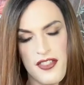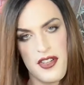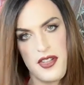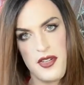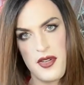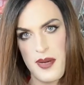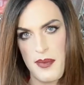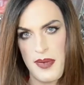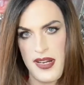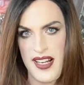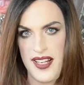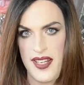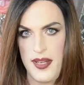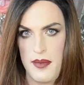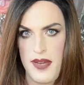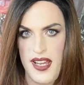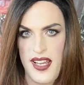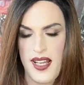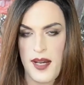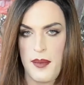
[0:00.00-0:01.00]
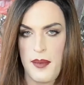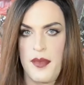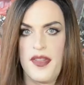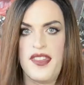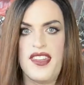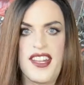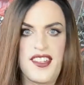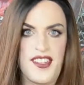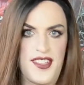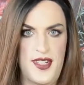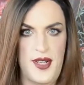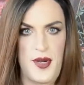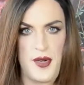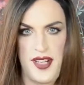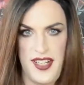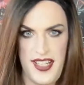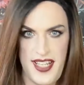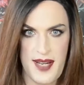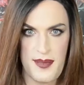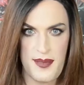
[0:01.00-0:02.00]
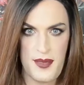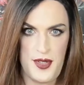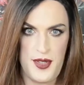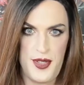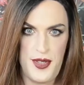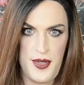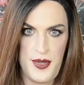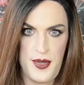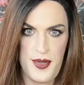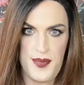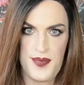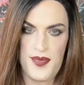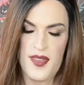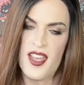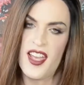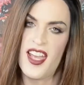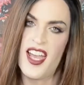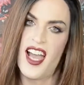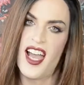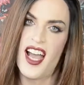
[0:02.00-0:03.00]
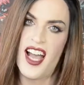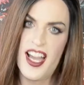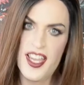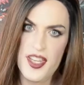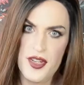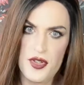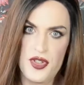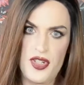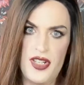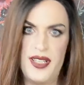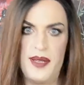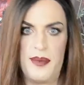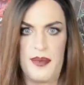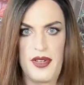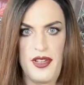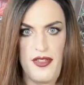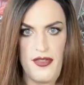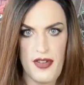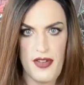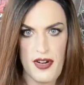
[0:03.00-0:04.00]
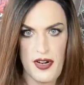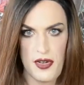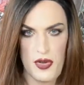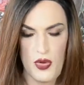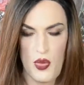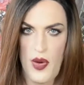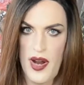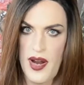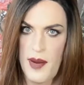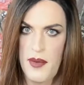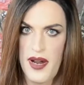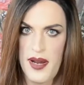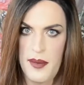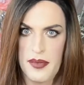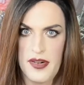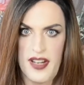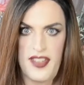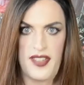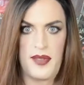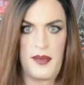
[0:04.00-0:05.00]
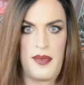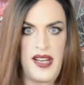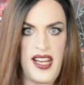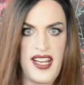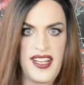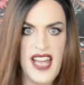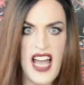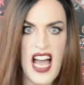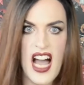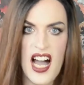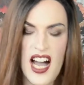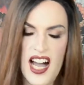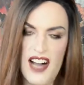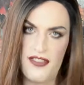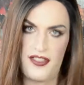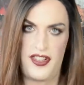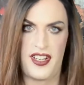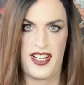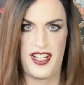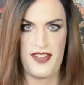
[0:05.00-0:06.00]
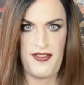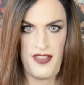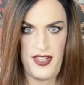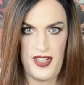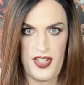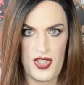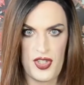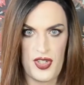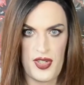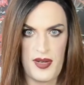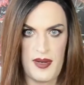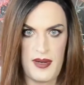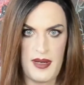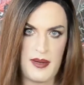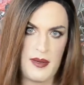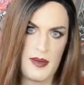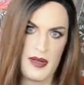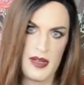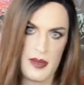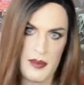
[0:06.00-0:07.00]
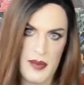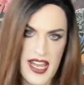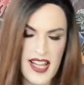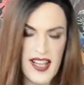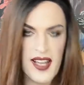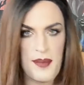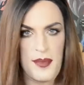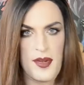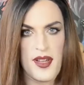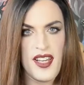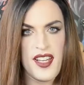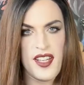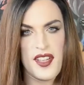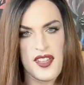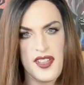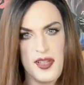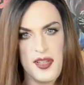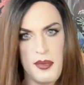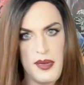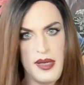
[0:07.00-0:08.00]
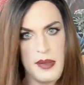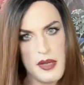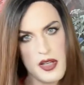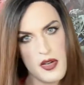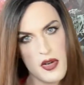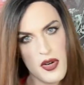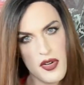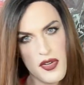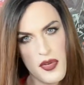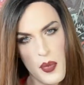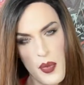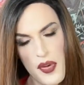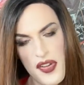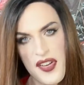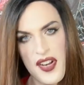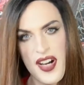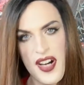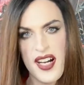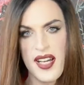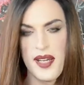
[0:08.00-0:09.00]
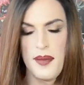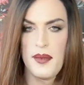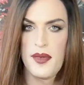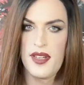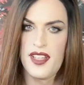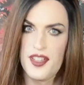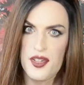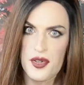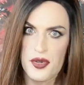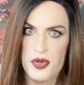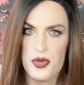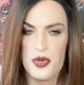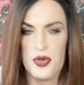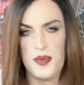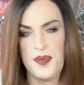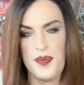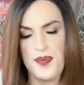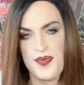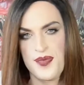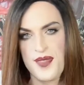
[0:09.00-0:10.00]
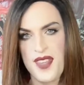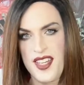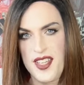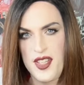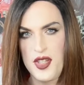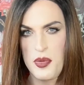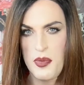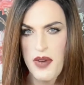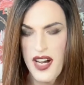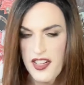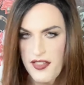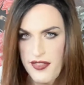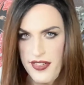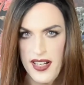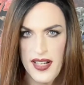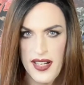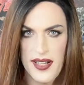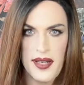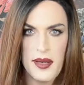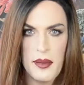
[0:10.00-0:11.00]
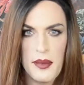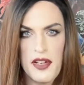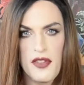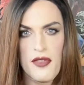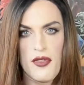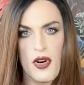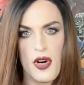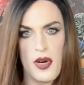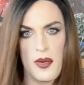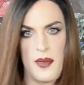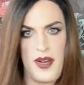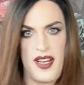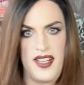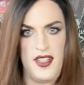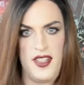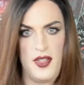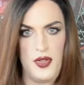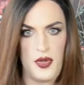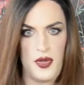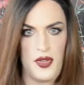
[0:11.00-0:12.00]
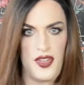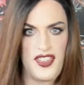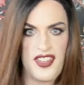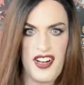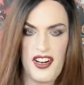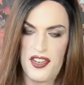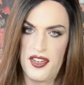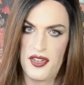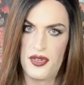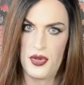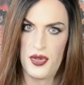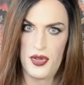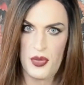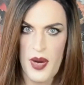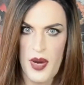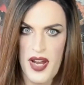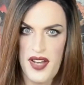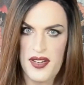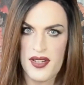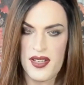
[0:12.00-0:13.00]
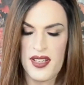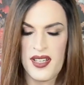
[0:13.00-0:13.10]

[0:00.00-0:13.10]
you apply the makeup, that's totally up to you. I usually prefer to wear my breastplate after I finished the makeup, simply because with time in a room you might feel a little bit warm and you start to sweat,